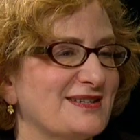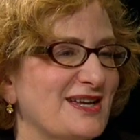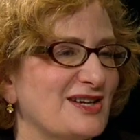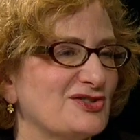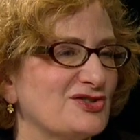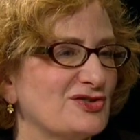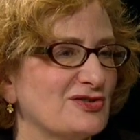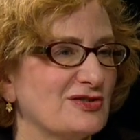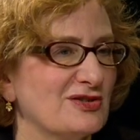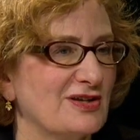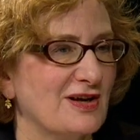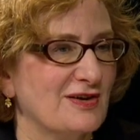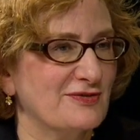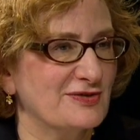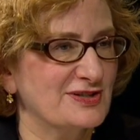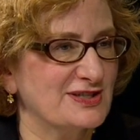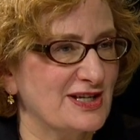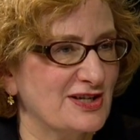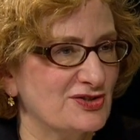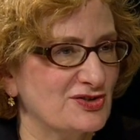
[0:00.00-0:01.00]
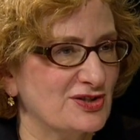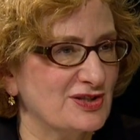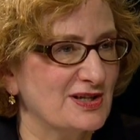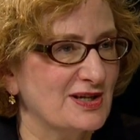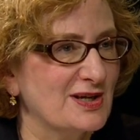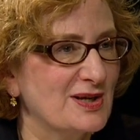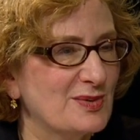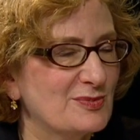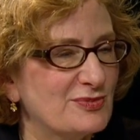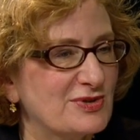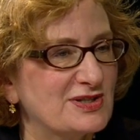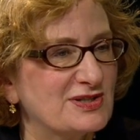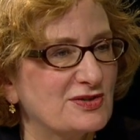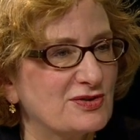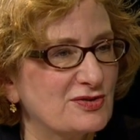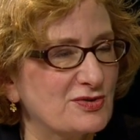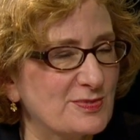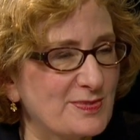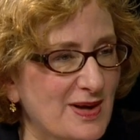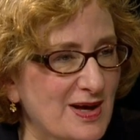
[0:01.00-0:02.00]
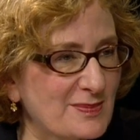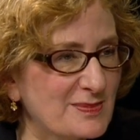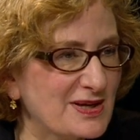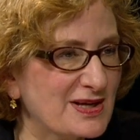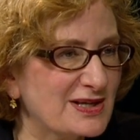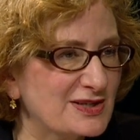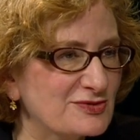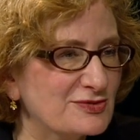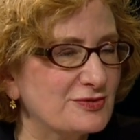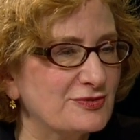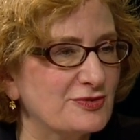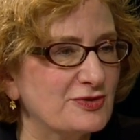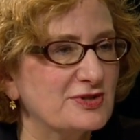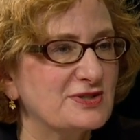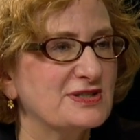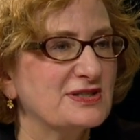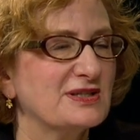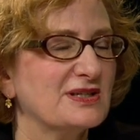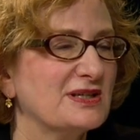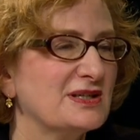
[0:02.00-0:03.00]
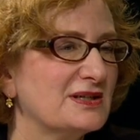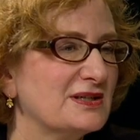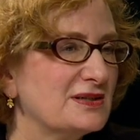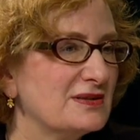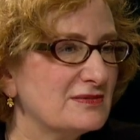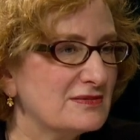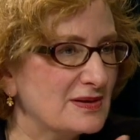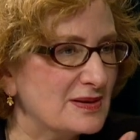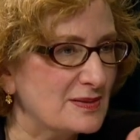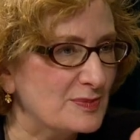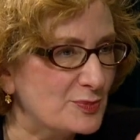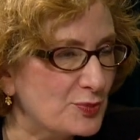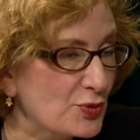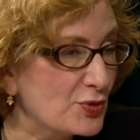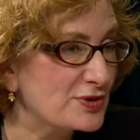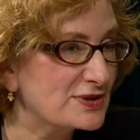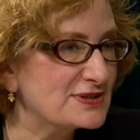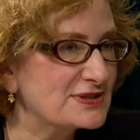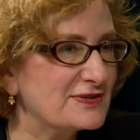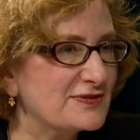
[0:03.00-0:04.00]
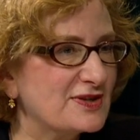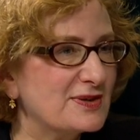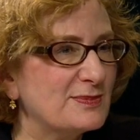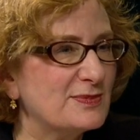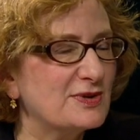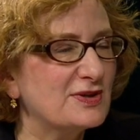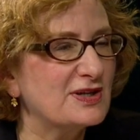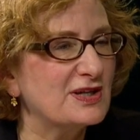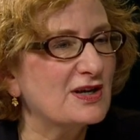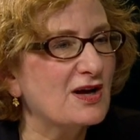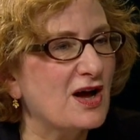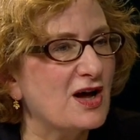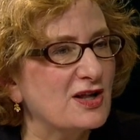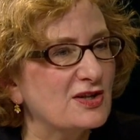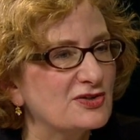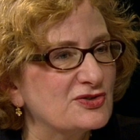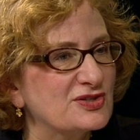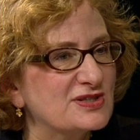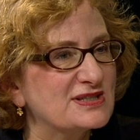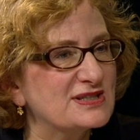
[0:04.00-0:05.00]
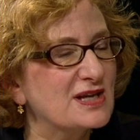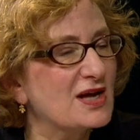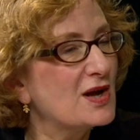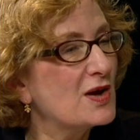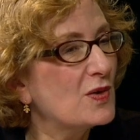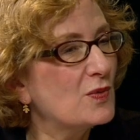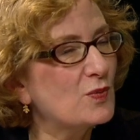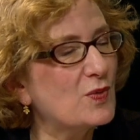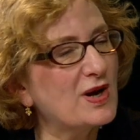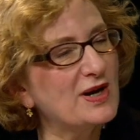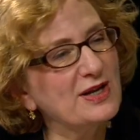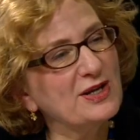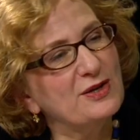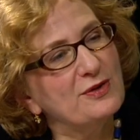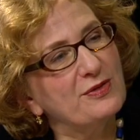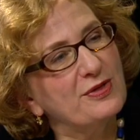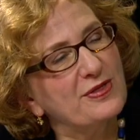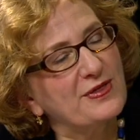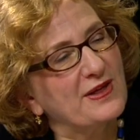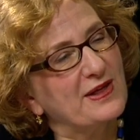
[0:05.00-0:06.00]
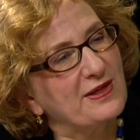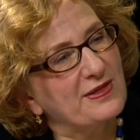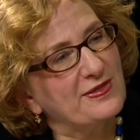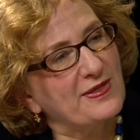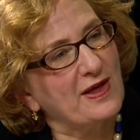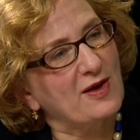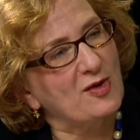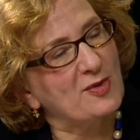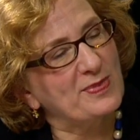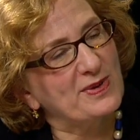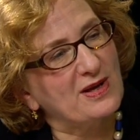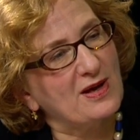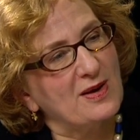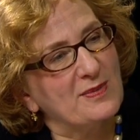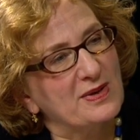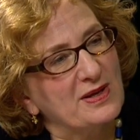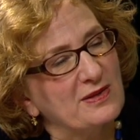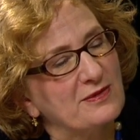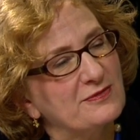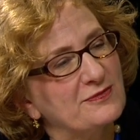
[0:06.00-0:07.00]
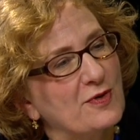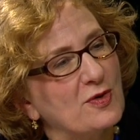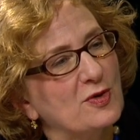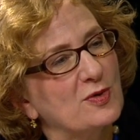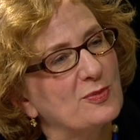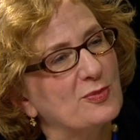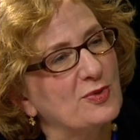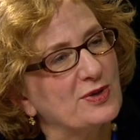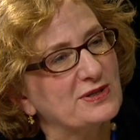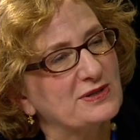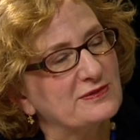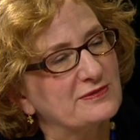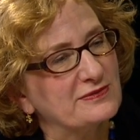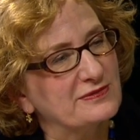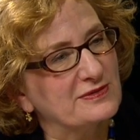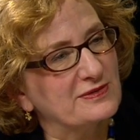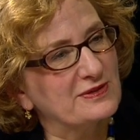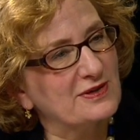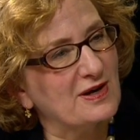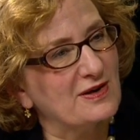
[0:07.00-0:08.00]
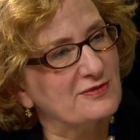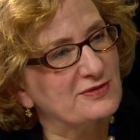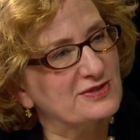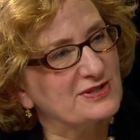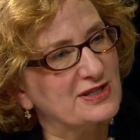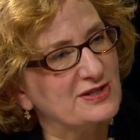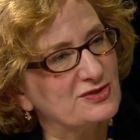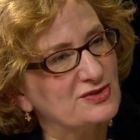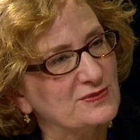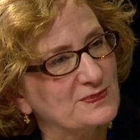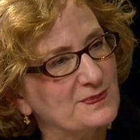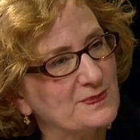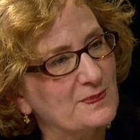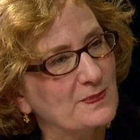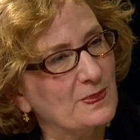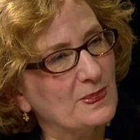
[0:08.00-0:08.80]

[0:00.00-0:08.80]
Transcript: national conversation. President Obama has referred to the importance of community colleges. Why do you think they are becoming the focal point of conversation? You know,